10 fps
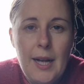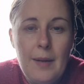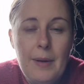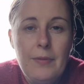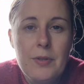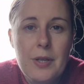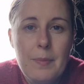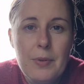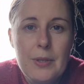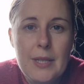I've also
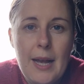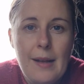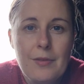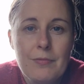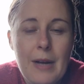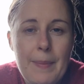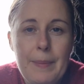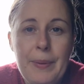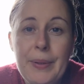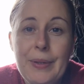brought down
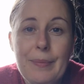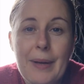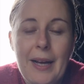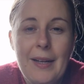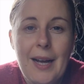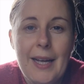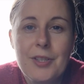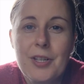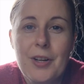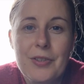rabbit poop, and I
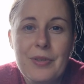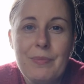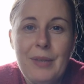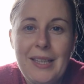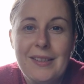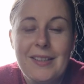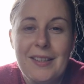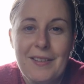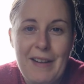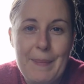actually got to meet
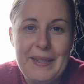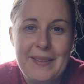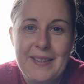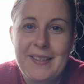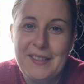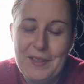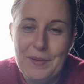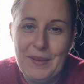the rabbits this